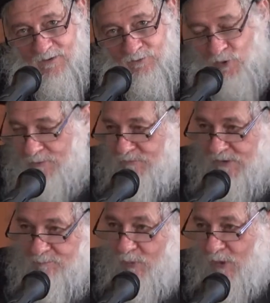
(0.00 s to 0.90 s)
Took him to
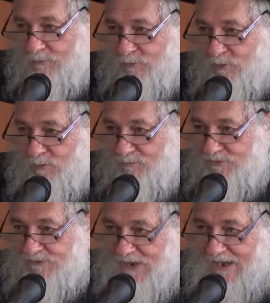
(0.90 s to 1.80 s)
the ballrooms,
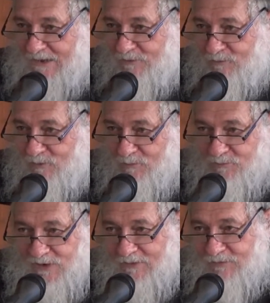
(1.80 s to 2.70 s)
the dining
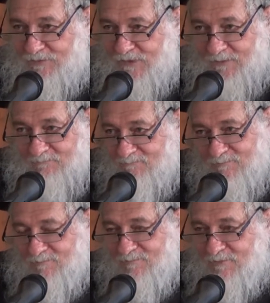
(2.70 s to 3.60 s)
rooms, everything
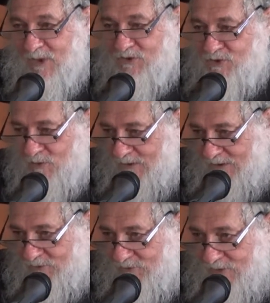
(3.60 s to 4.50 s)
luxurious.